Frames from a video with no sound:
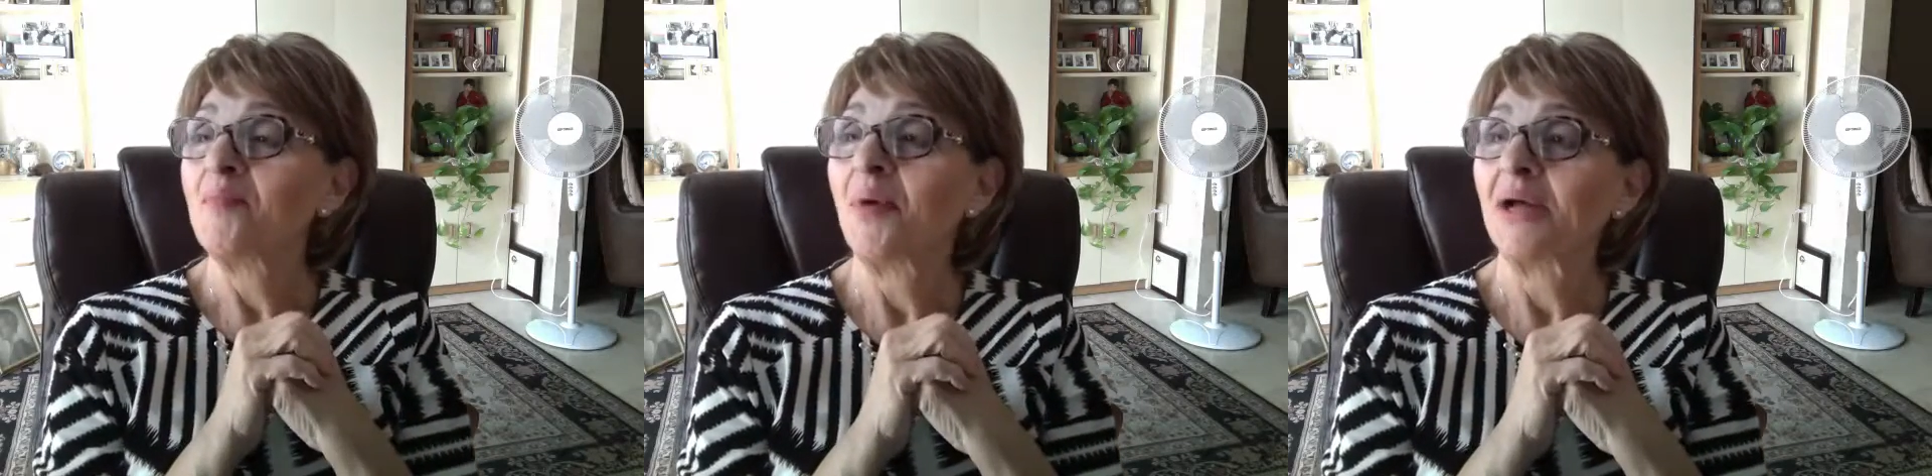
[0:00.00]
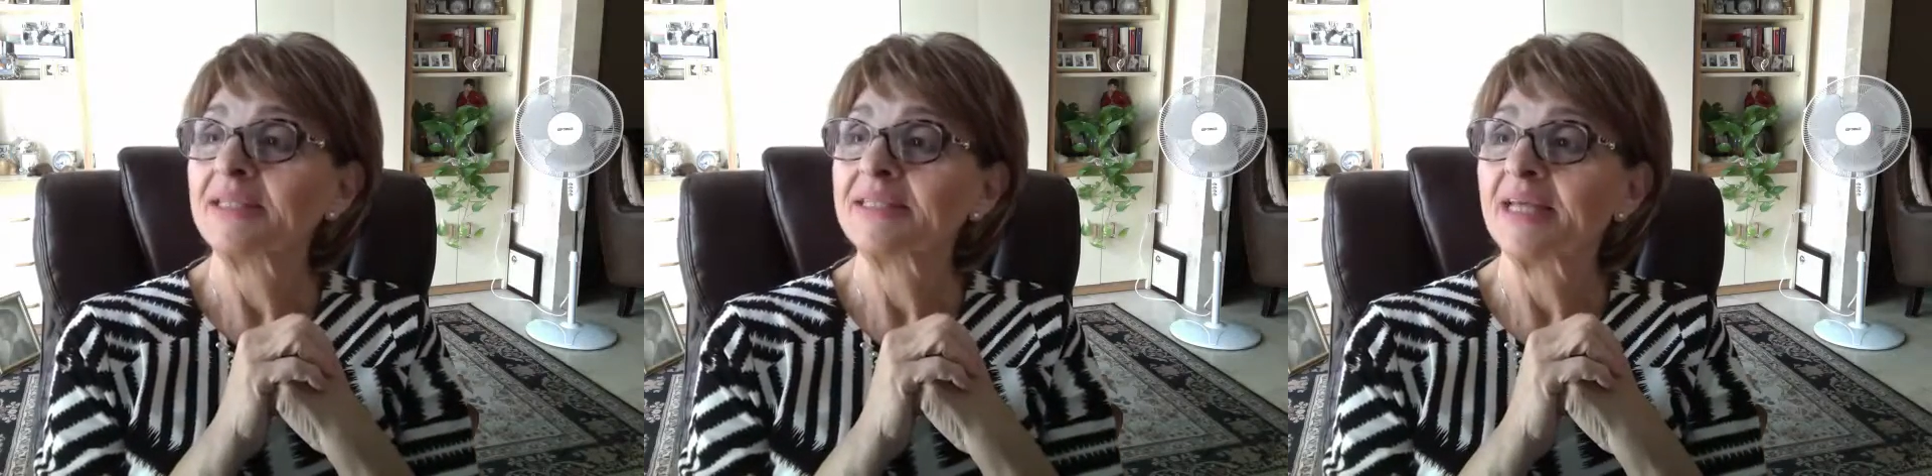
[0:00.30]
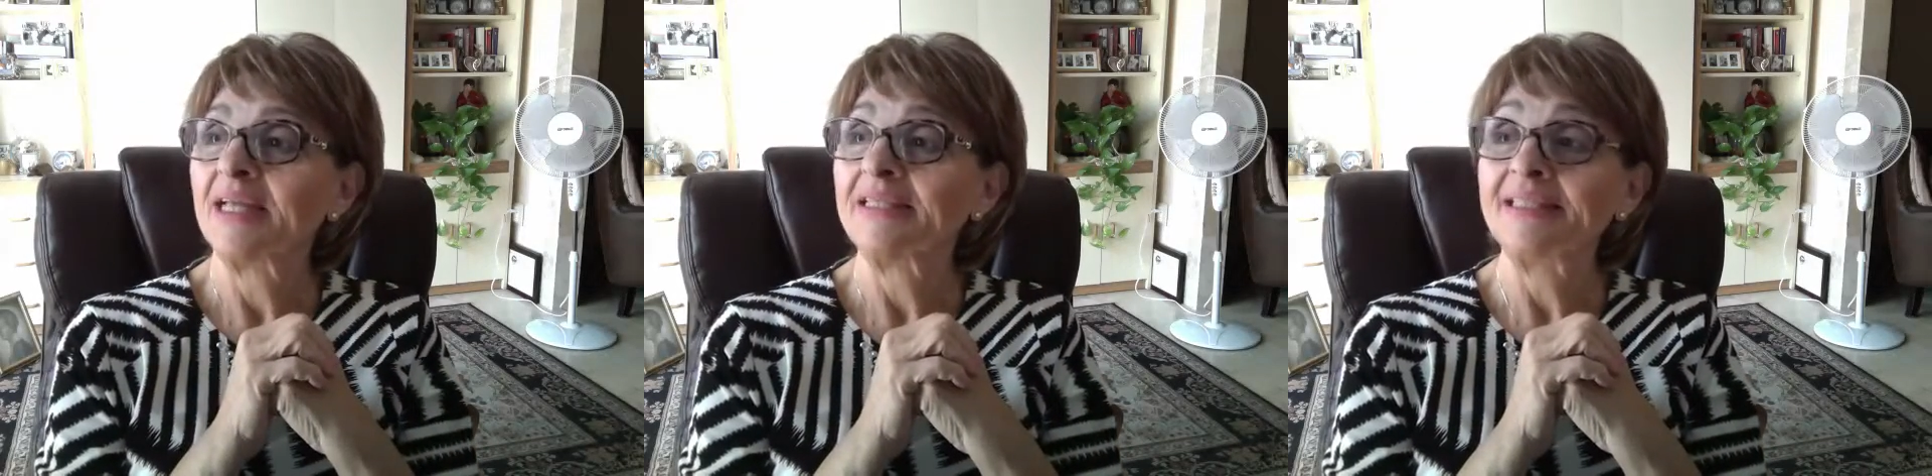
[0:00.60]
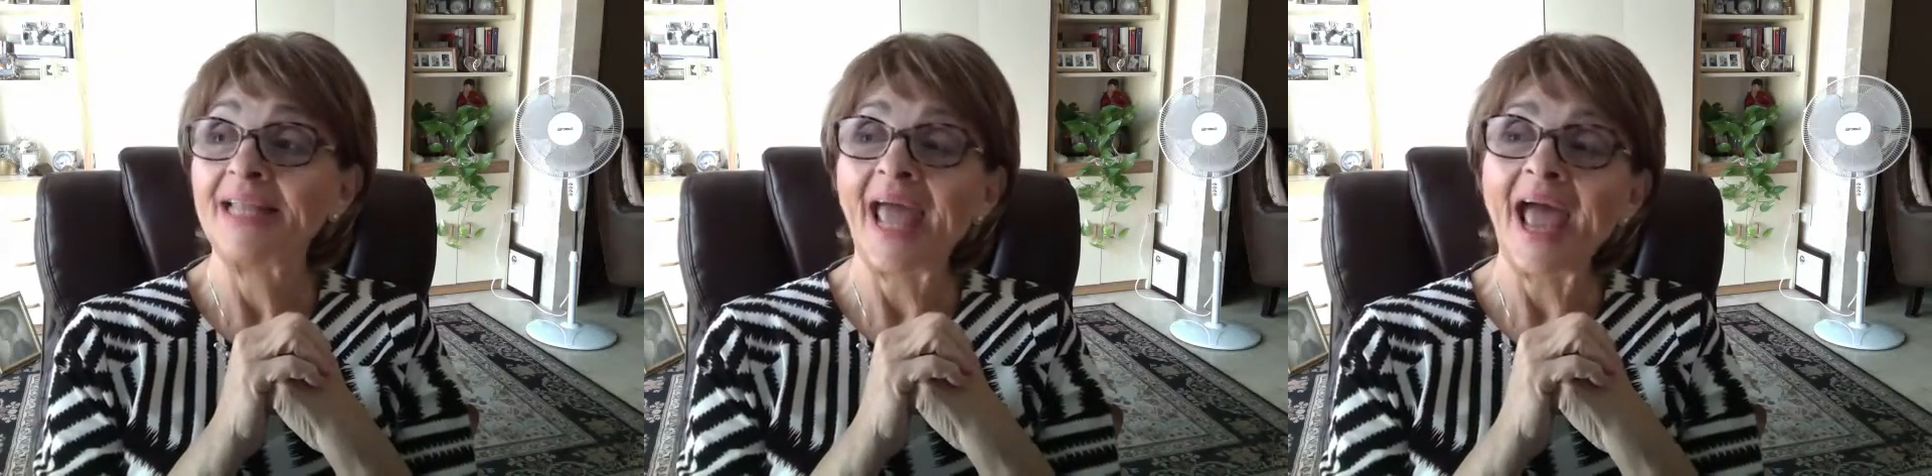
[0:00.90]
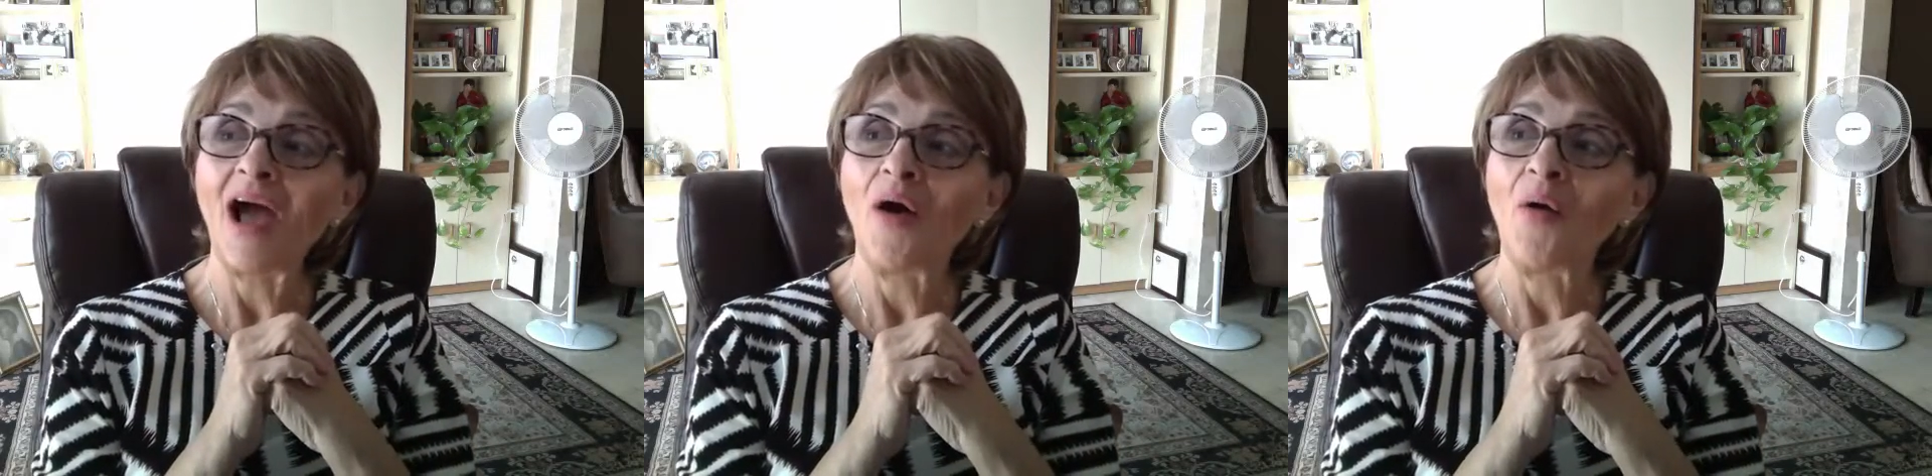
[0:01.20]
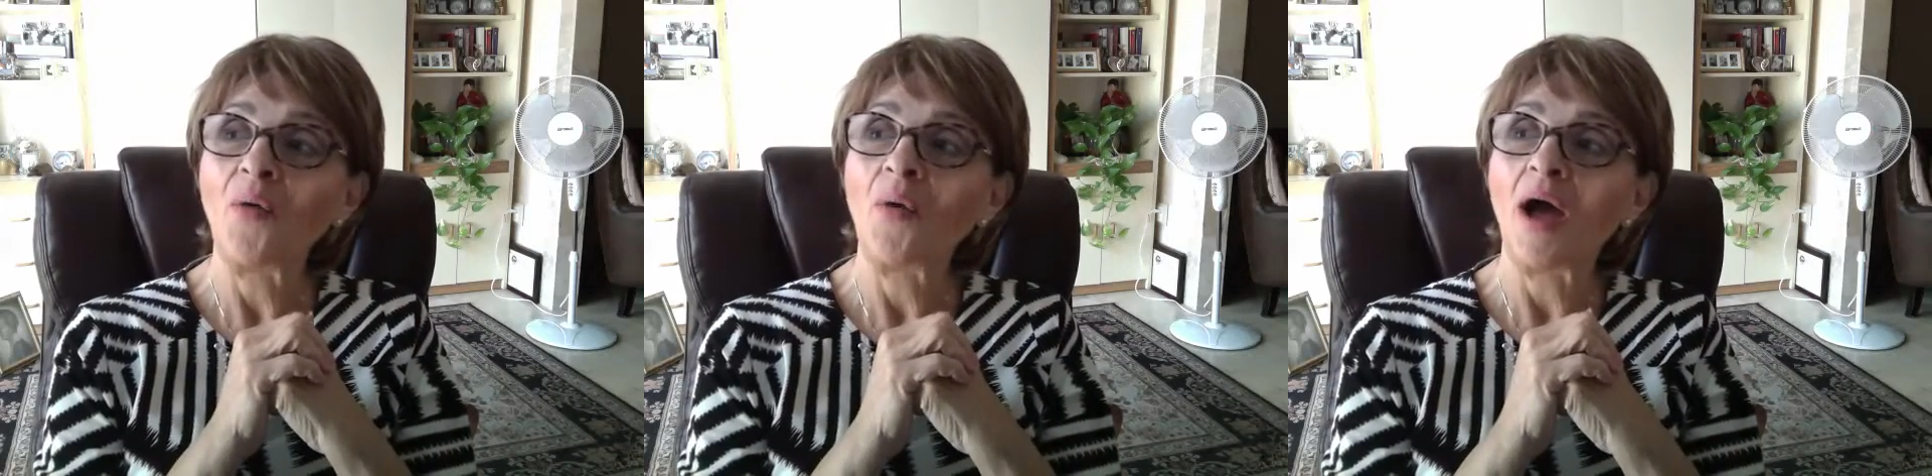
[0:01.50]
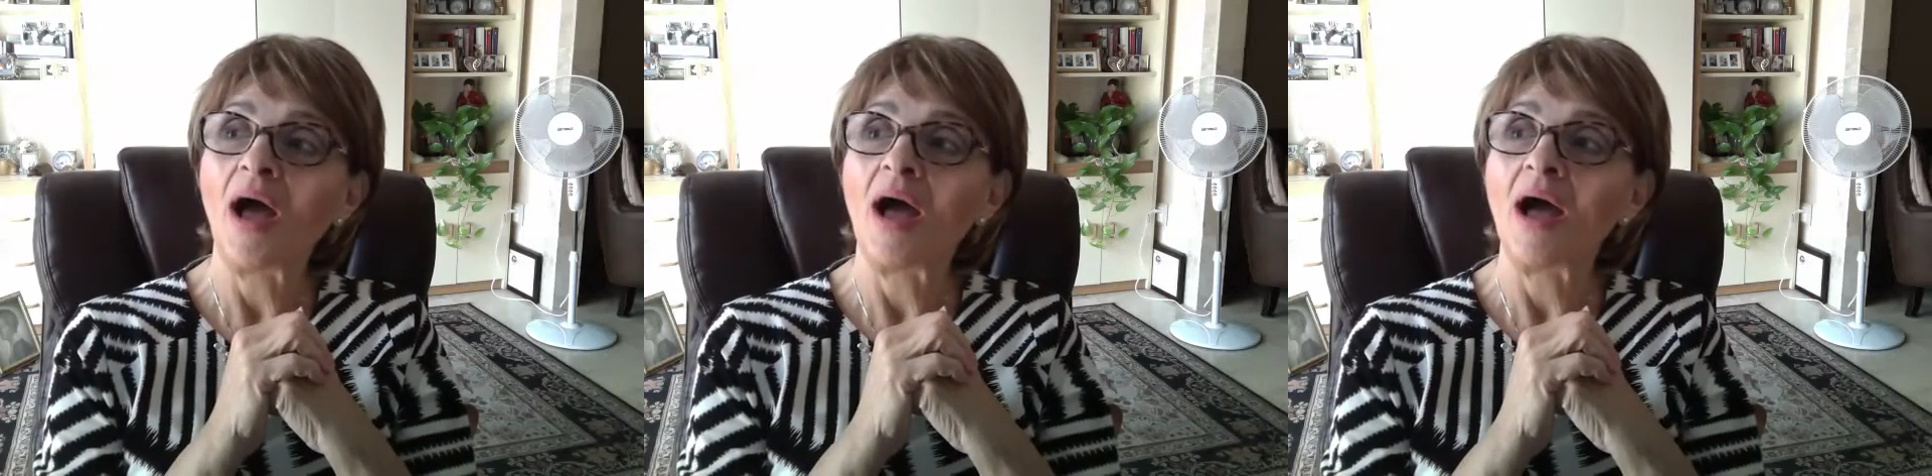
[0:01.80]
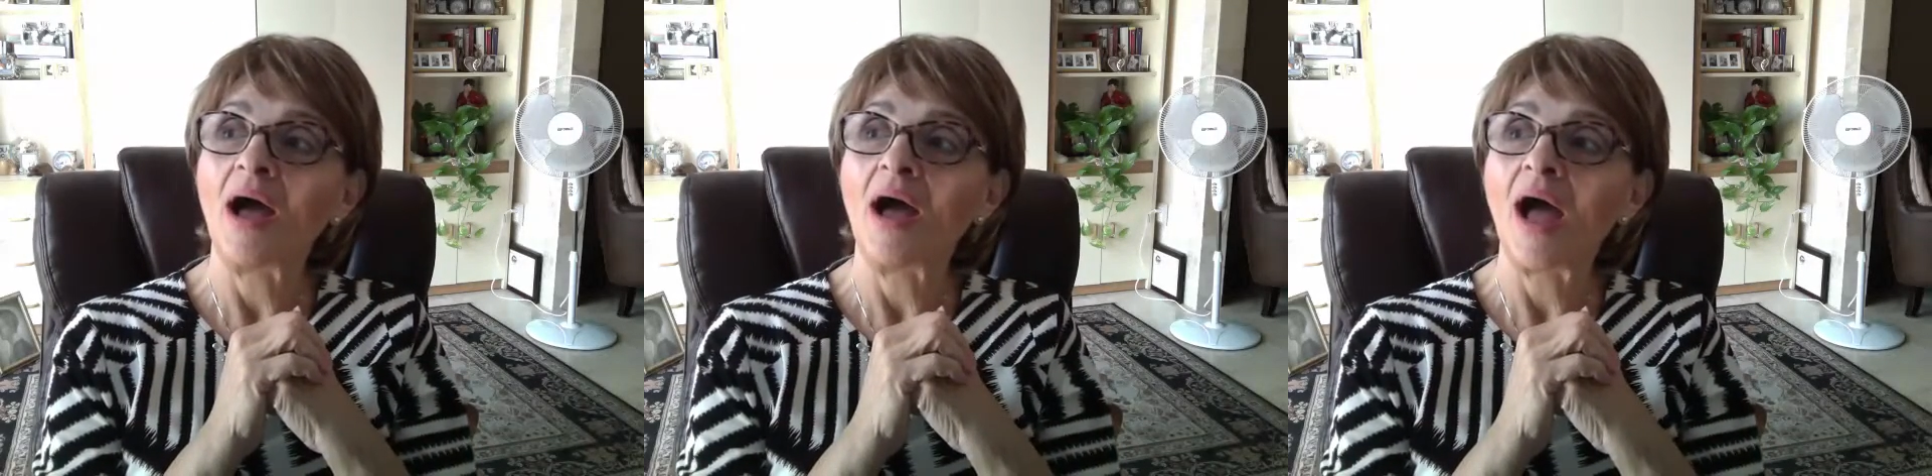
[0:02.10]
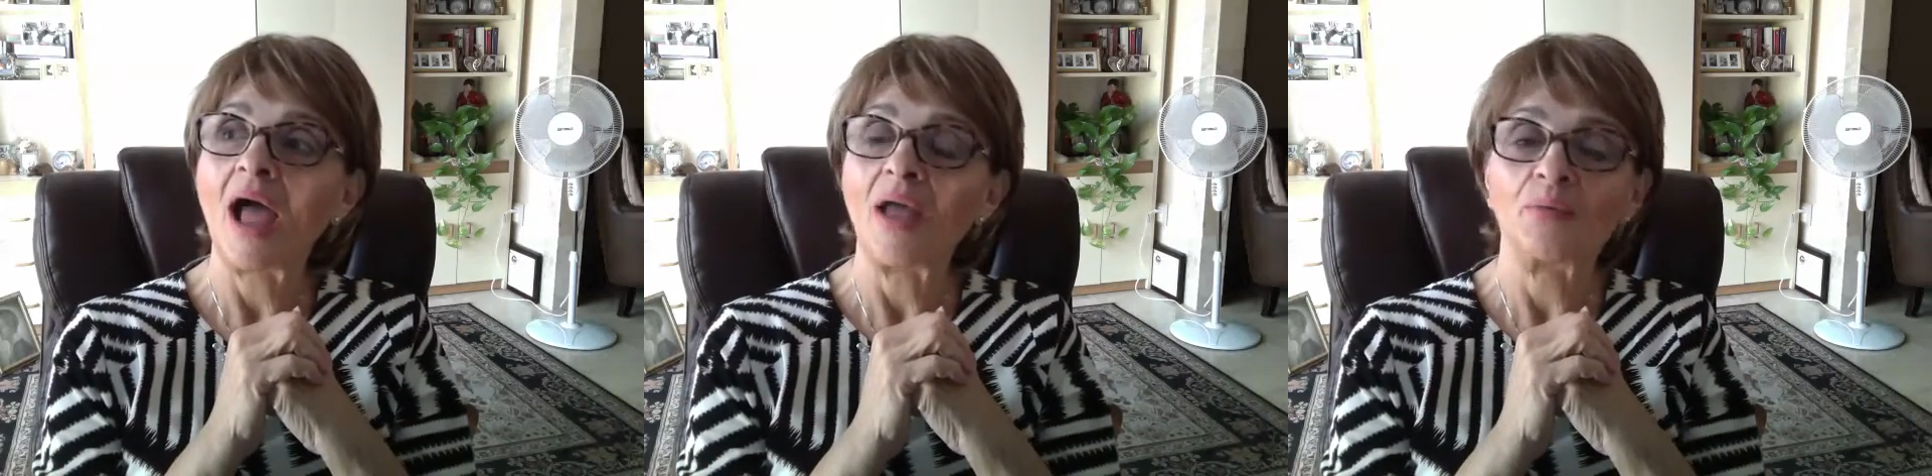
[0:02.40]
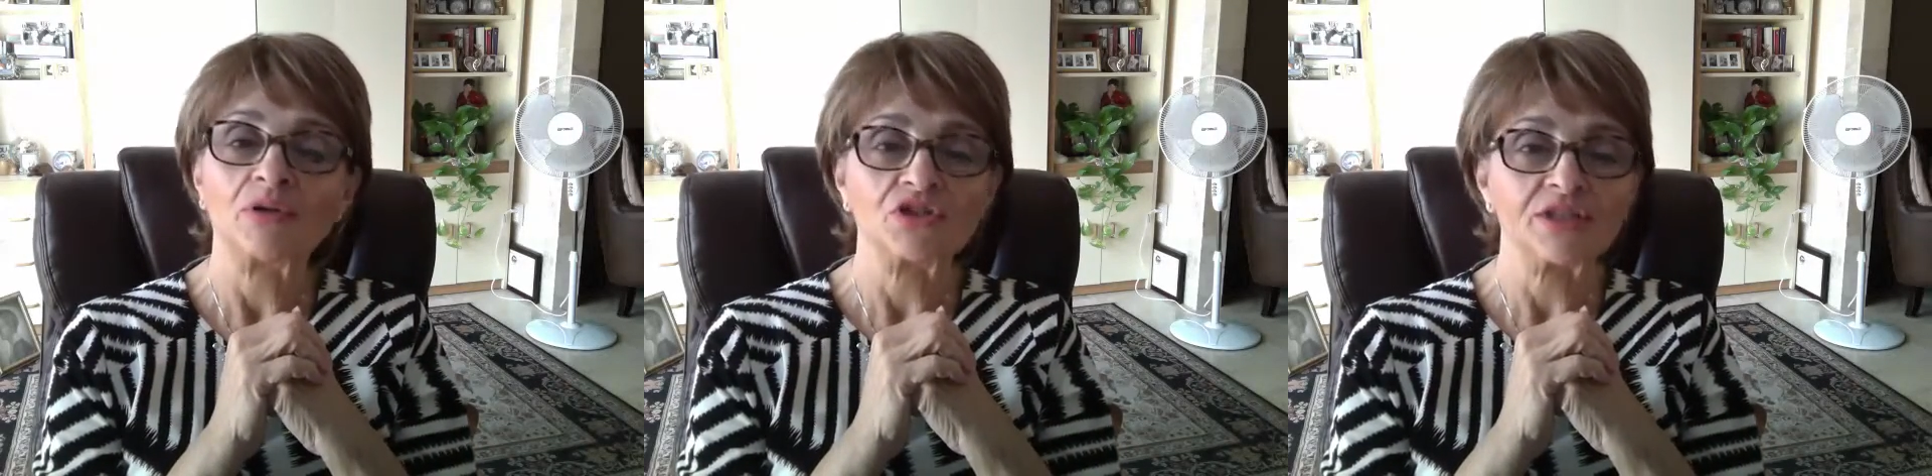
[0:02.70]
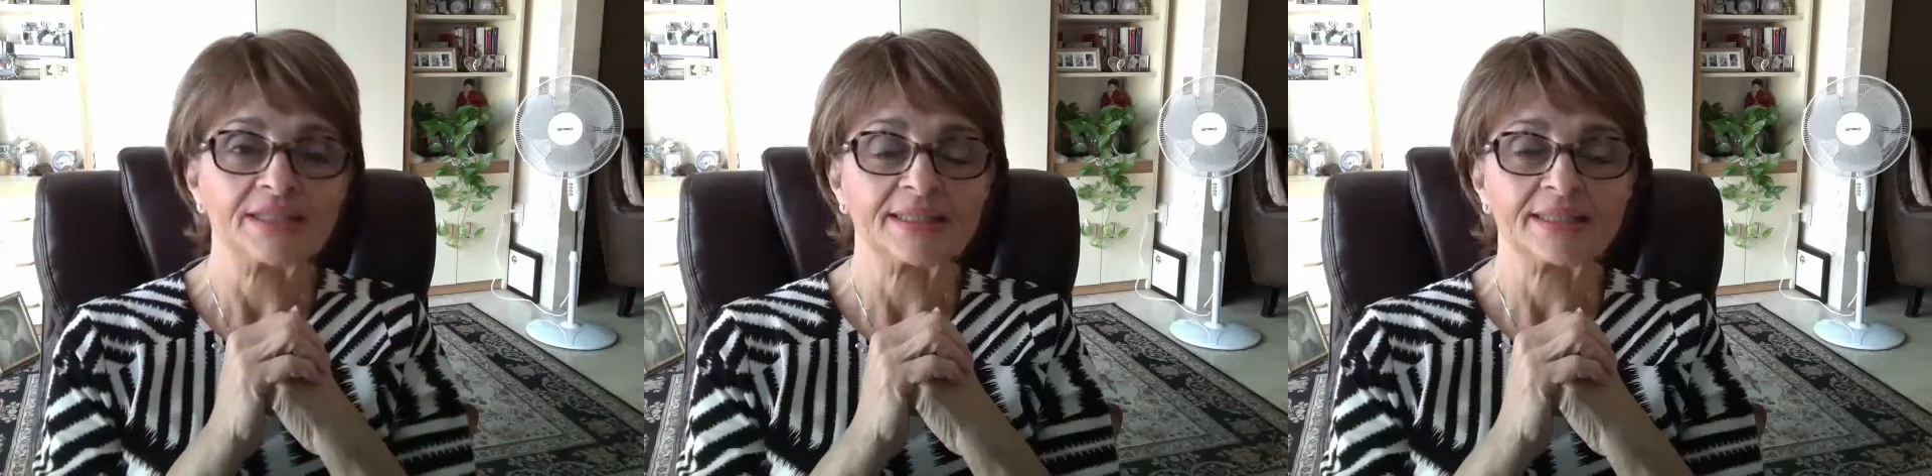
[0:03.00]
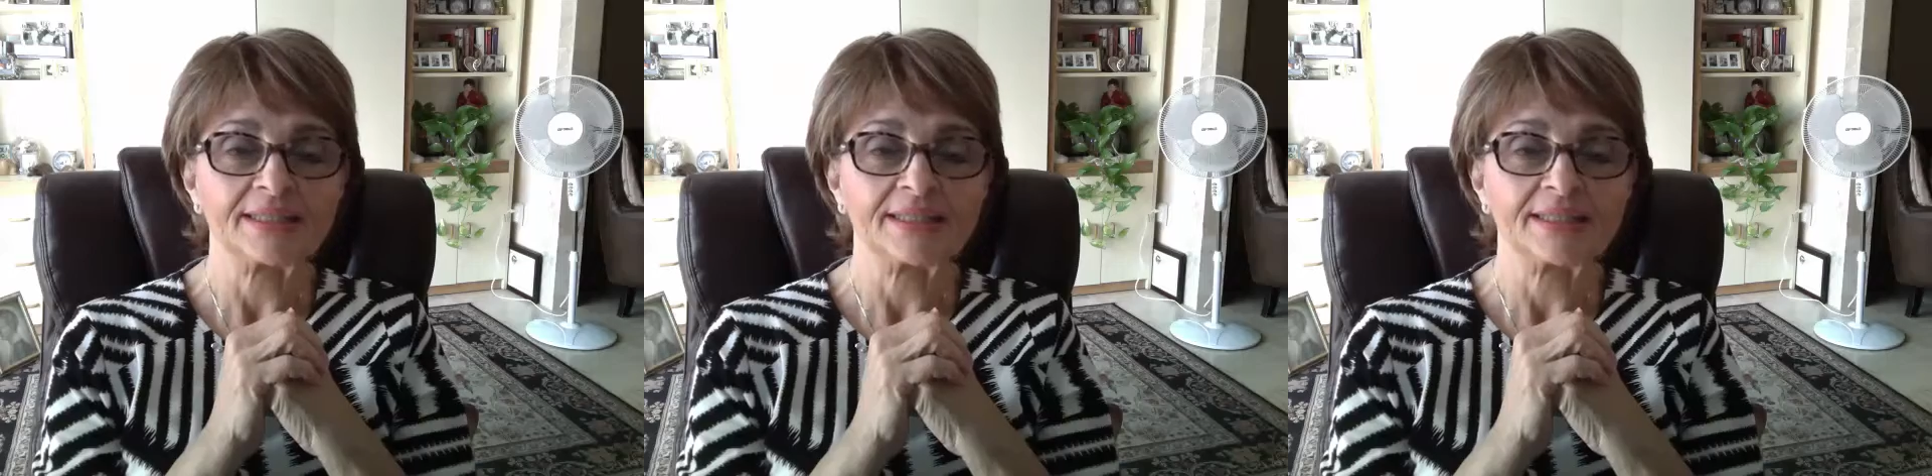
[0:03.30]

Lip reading: But now I will just